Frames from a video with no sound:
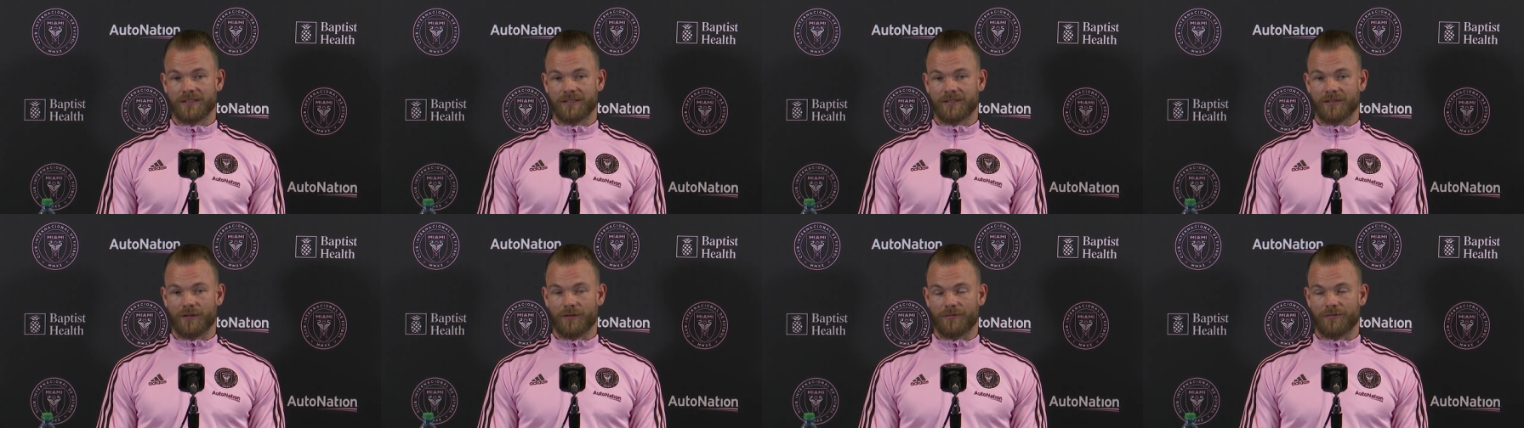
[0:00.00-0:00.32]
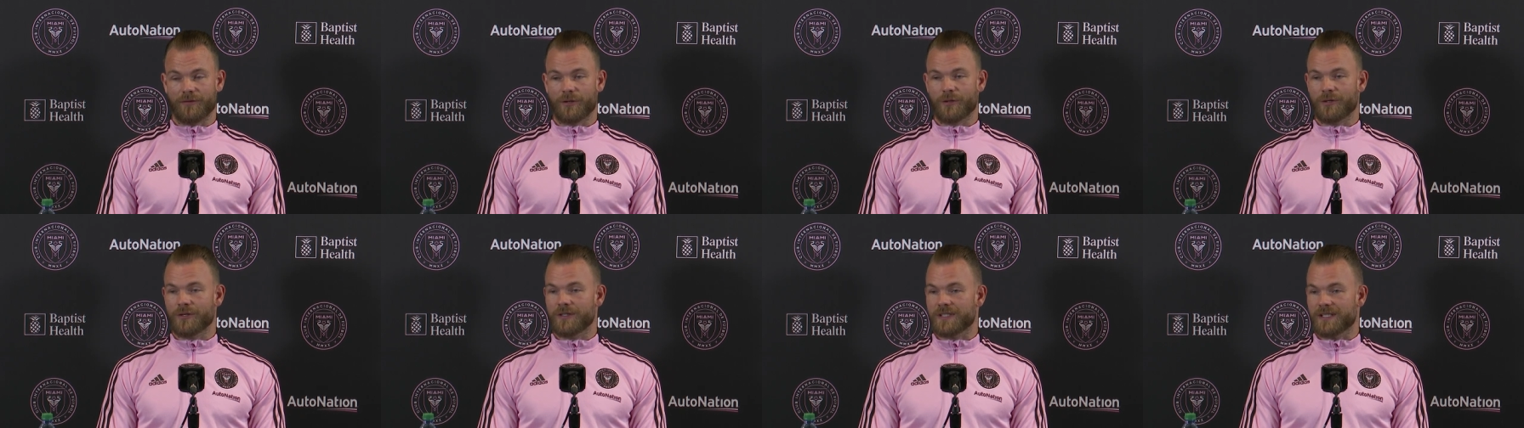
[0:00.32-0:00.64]

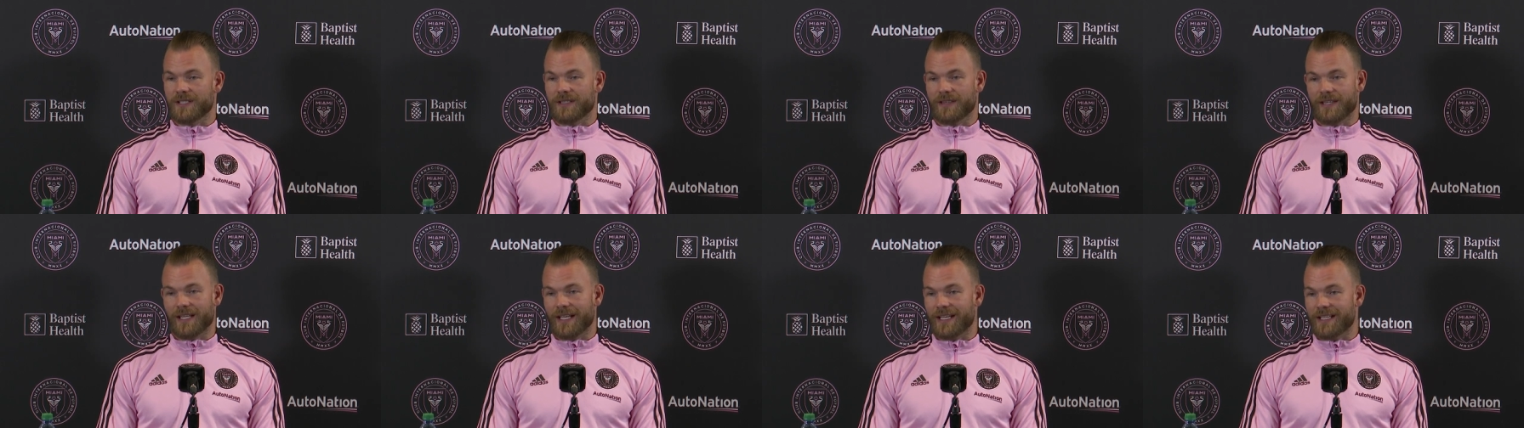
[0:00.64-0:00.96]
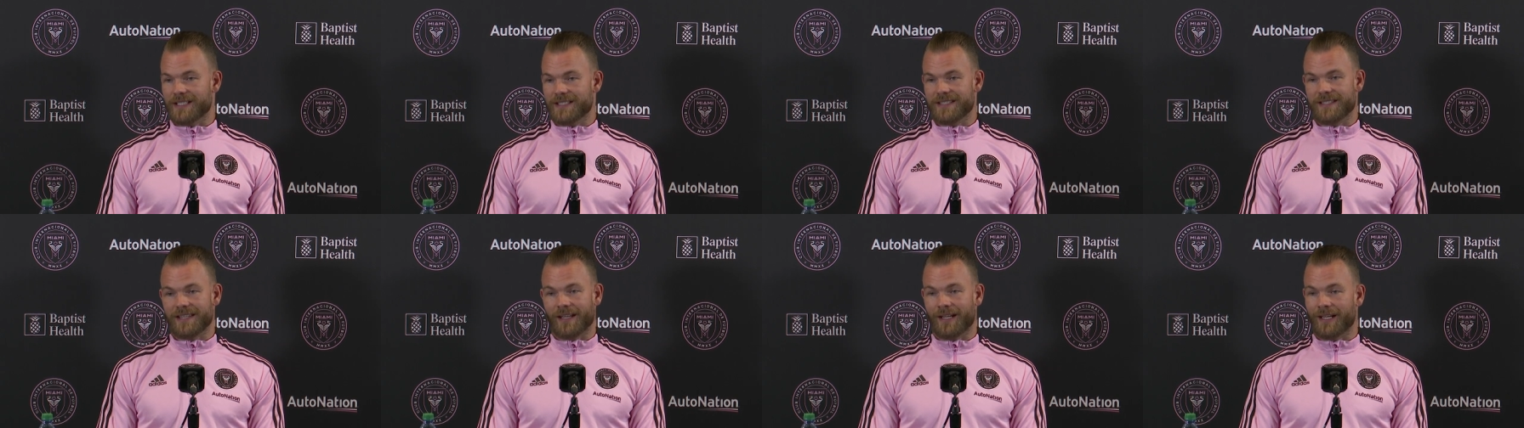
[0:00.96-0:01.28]
of course it
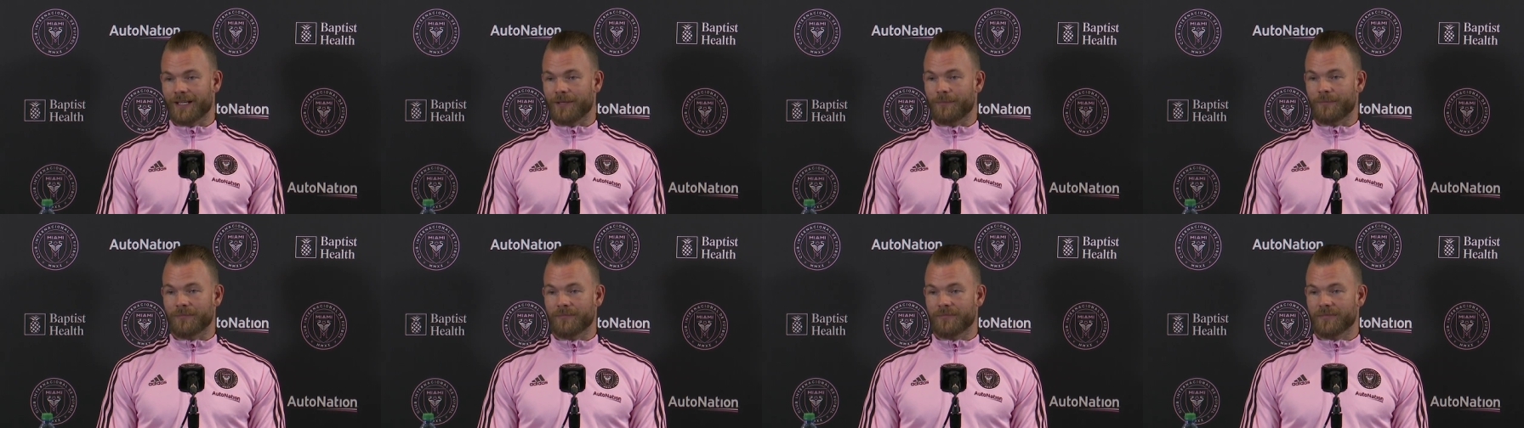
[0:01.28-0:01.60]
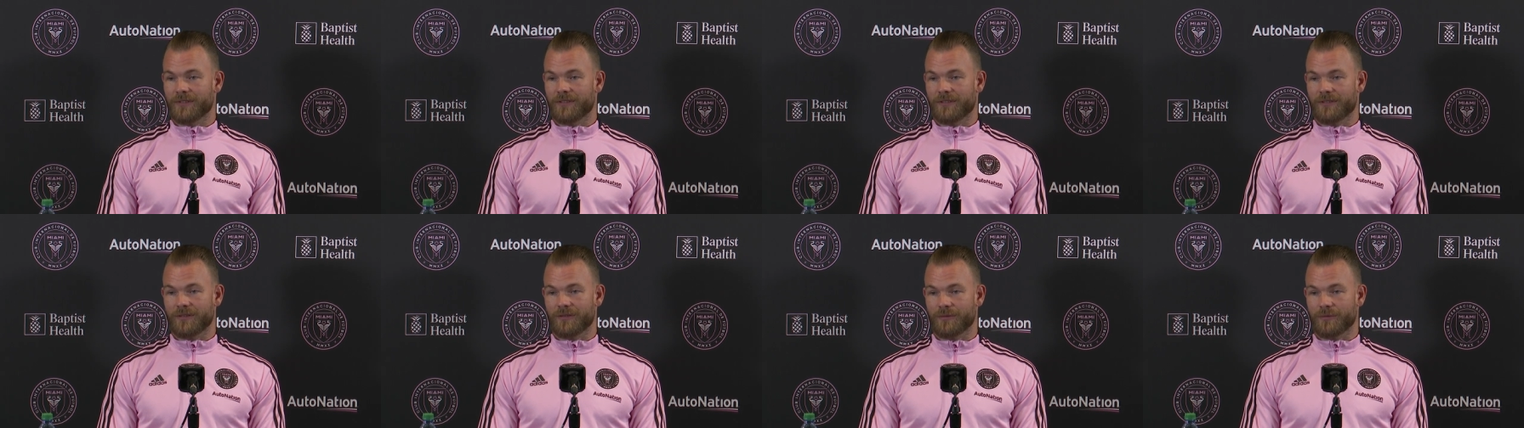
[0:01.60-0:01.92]
takes time
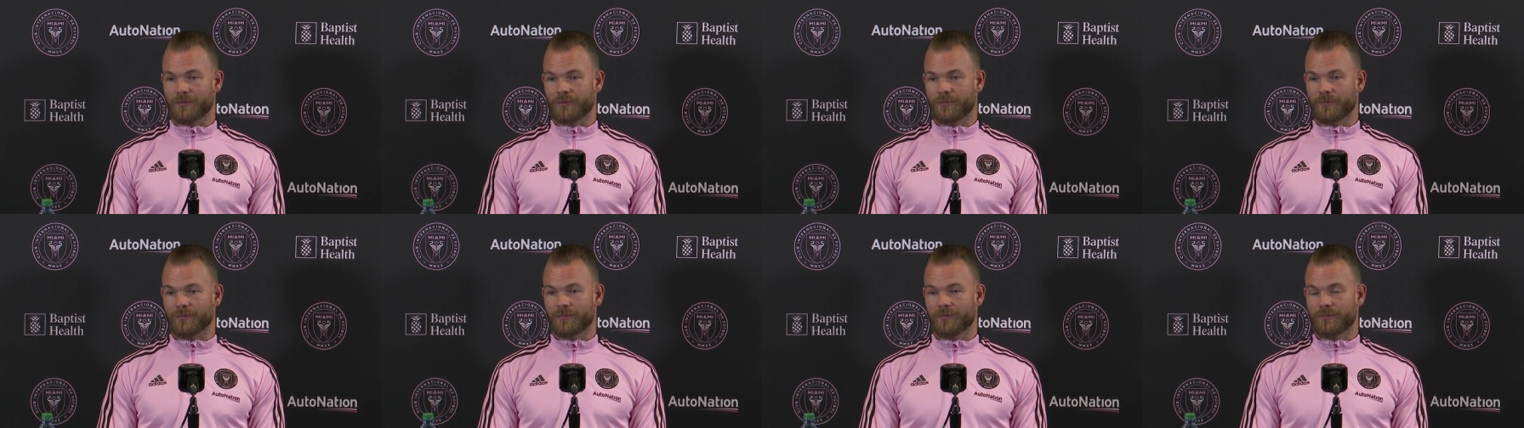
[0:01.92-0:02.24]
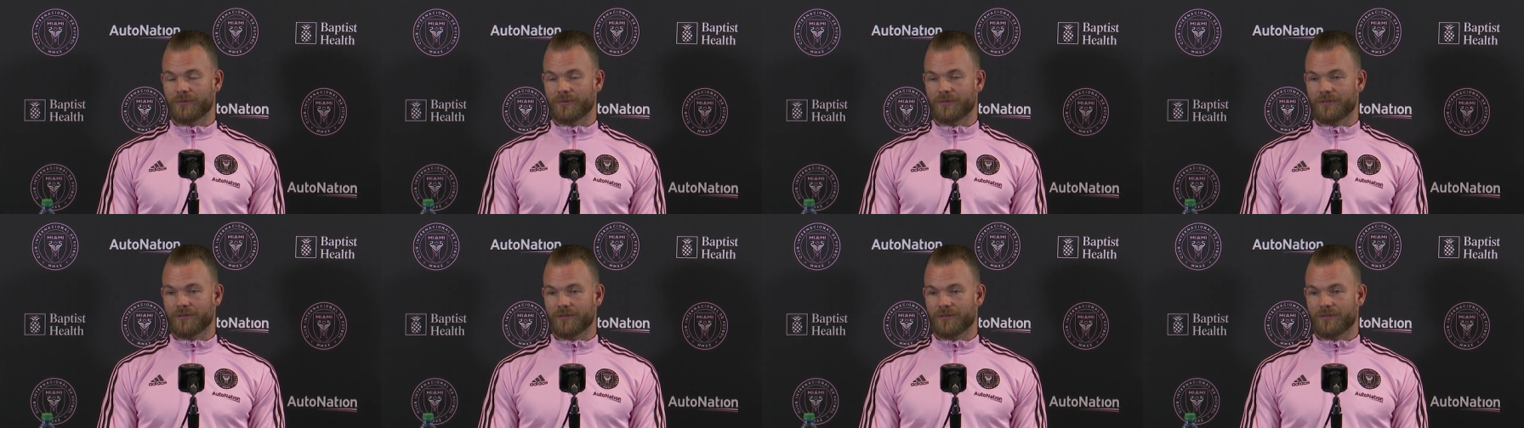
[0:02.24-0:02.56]
to
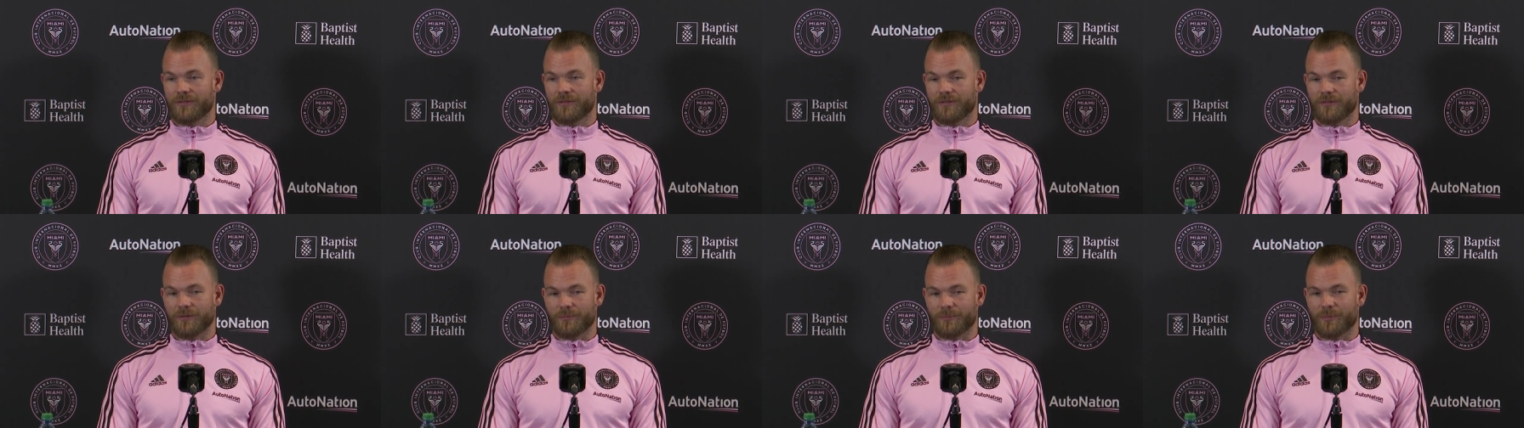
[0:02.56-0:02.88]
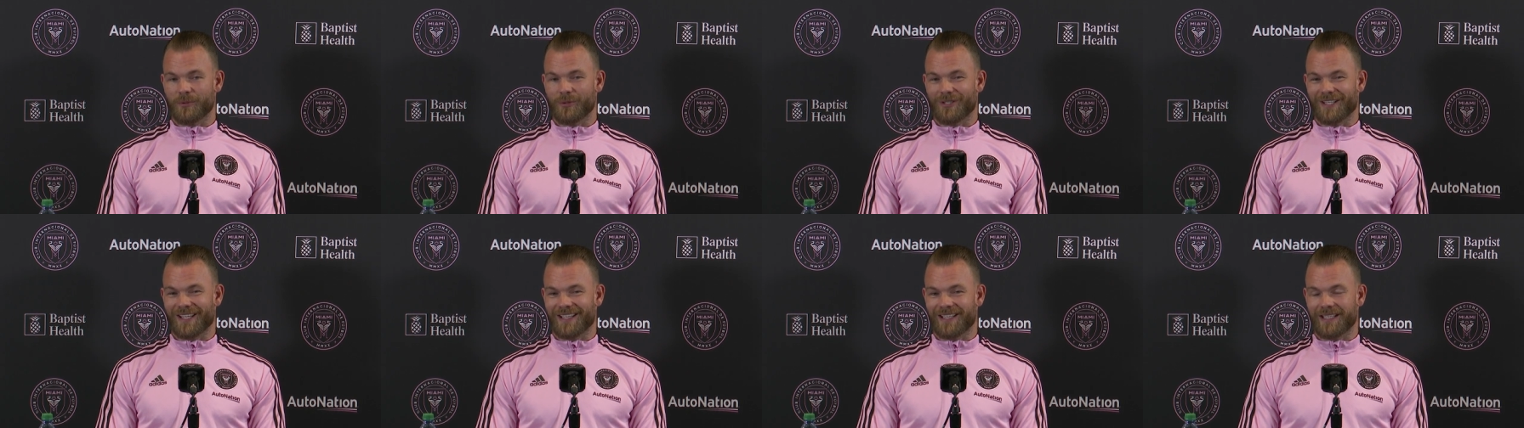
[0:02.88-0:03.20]

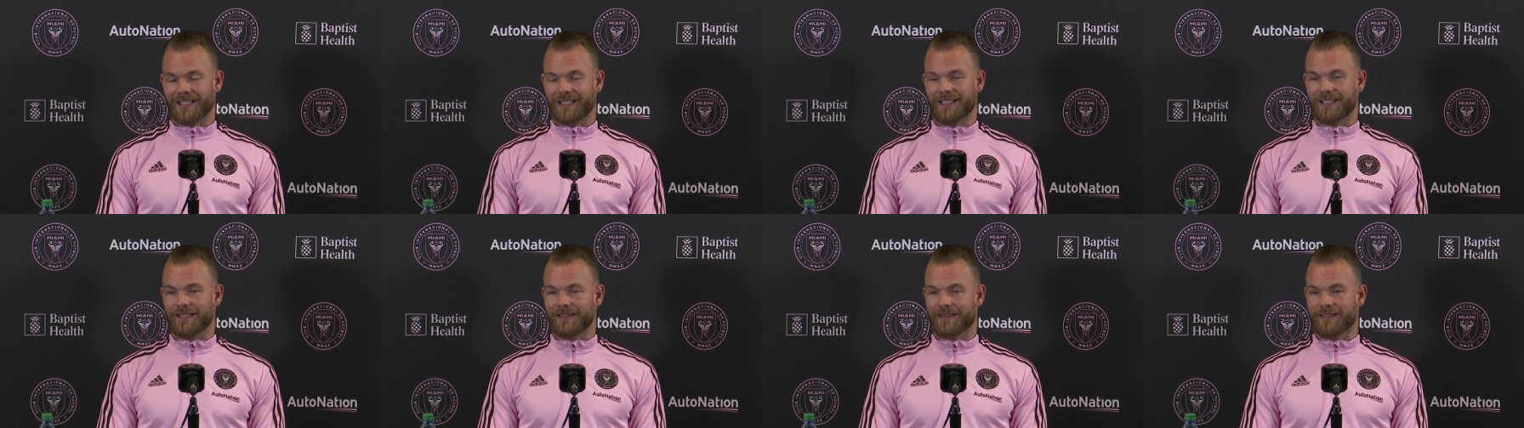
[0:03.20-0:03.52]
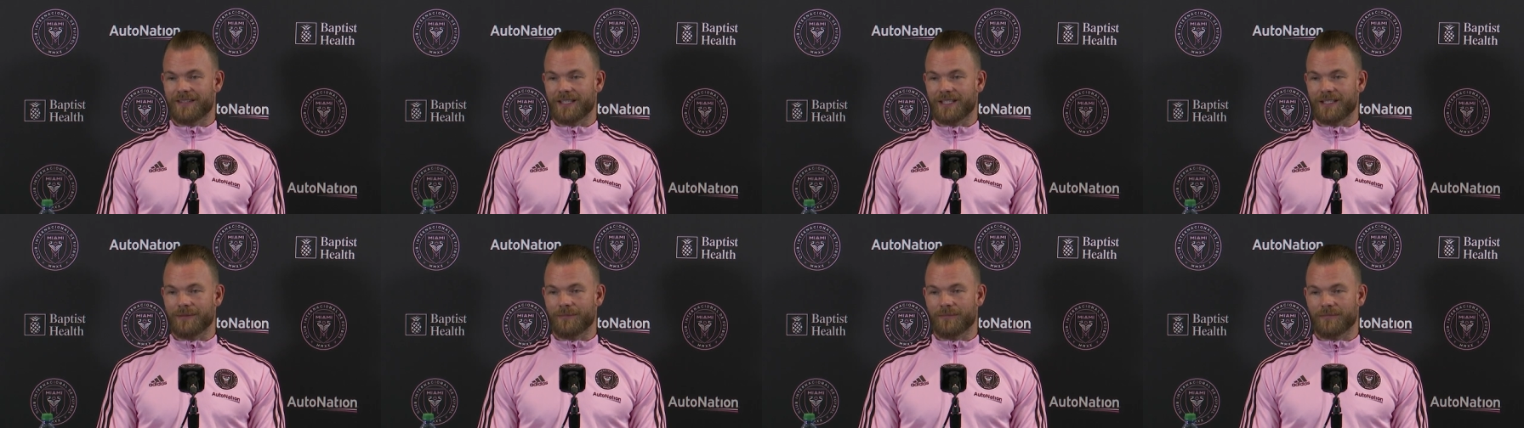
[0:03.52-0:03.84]
put that in a
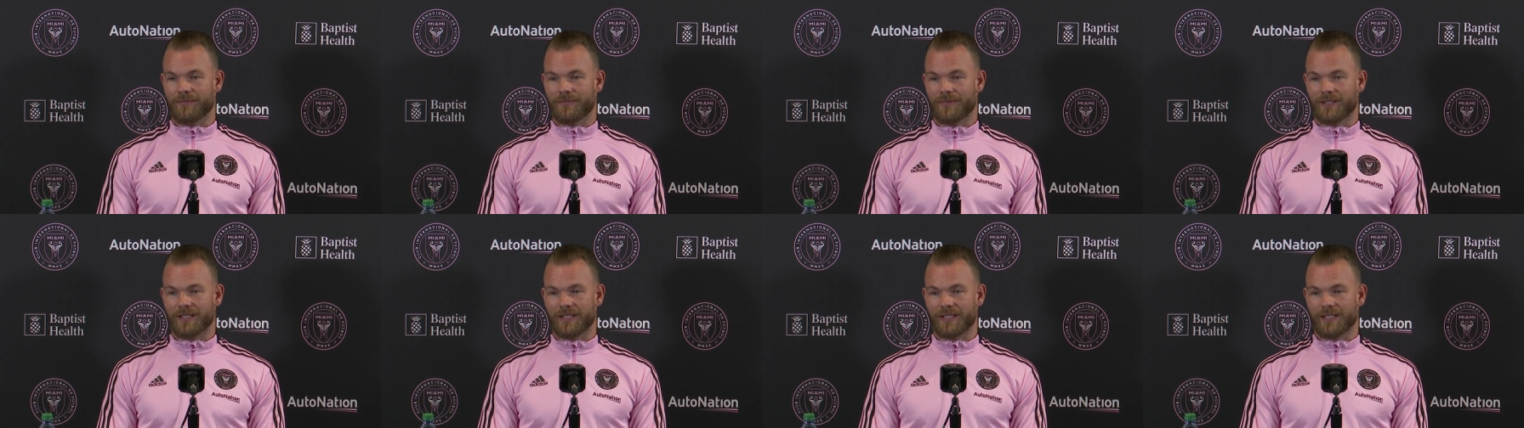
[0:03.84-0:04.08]
team.